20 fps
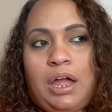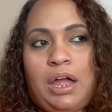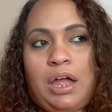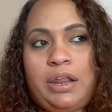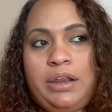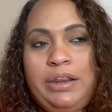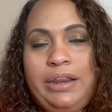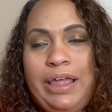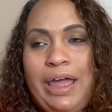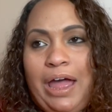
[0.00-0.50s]

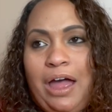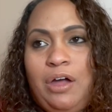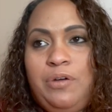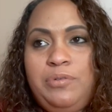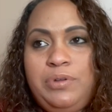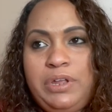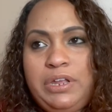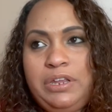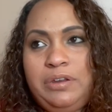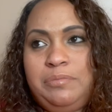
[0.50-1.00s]
now
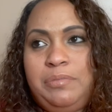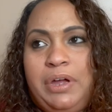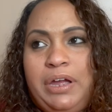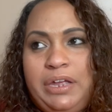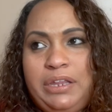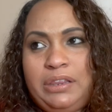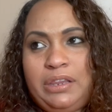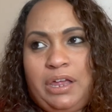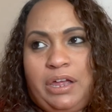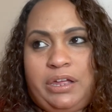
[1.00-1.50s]
in my
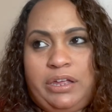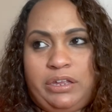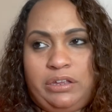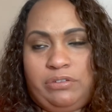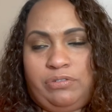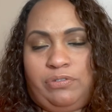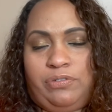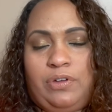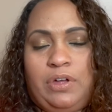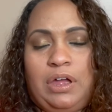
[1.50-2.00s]
life,
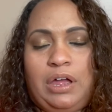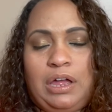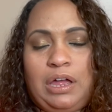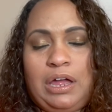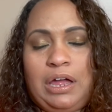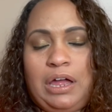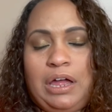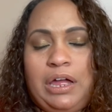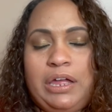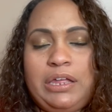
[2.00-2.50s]

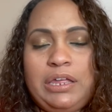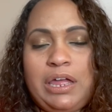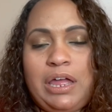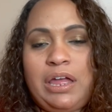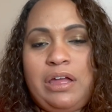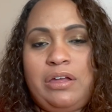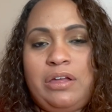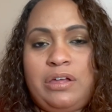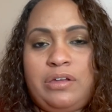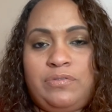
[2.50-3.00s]
I
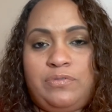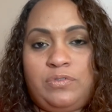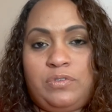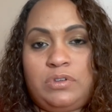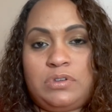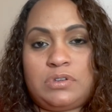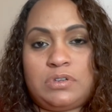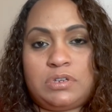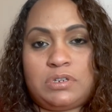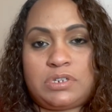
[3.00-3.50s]
have
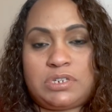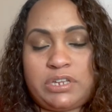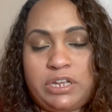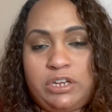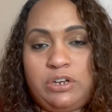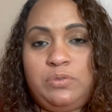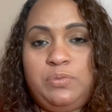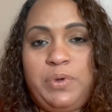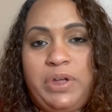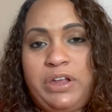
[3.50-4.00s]
stayed
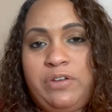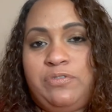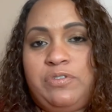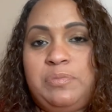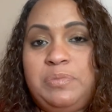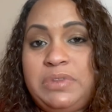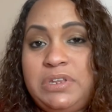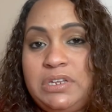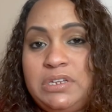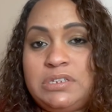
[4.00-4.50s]
away
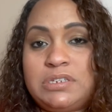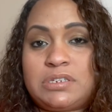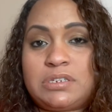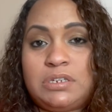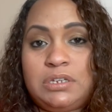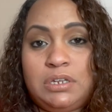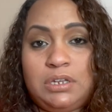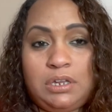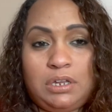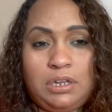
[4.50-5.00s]
from these
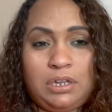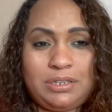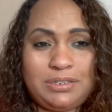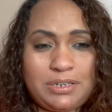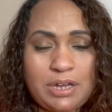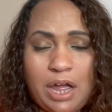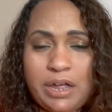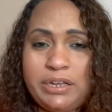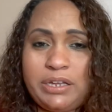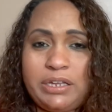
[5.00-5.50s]

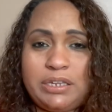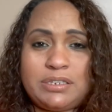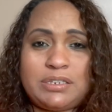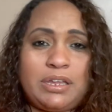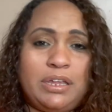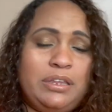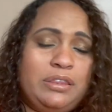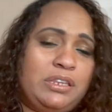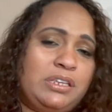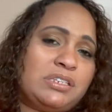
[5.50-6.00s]
diets
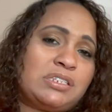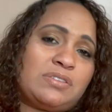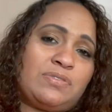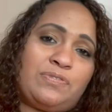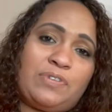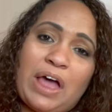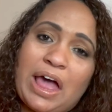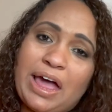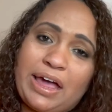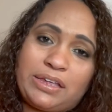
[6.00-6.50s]
and these
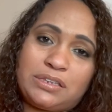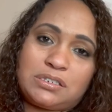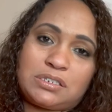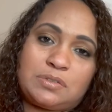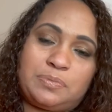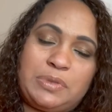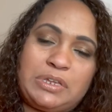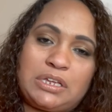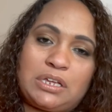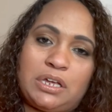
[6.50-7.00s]
fads
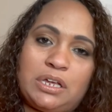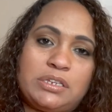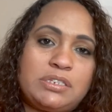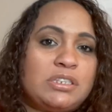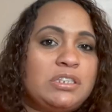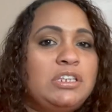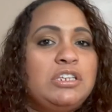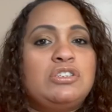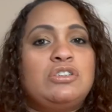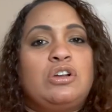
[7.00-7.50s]
because
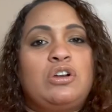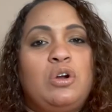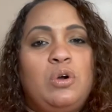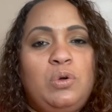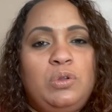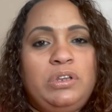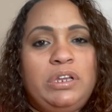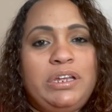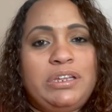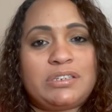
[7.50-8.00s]
these are
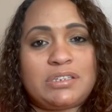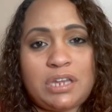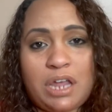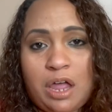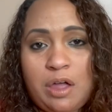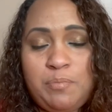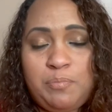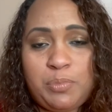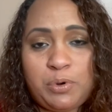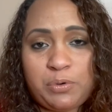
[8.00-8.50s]
only
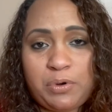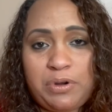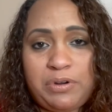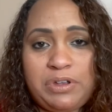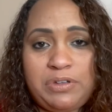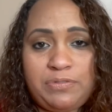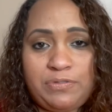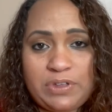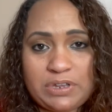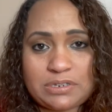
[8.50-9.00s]

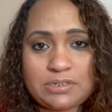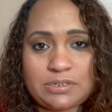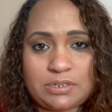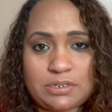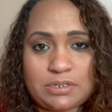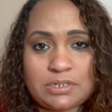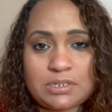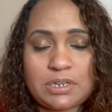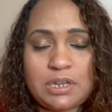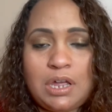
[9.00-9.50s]
temporary
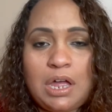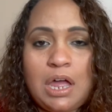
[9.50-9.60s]
fixes.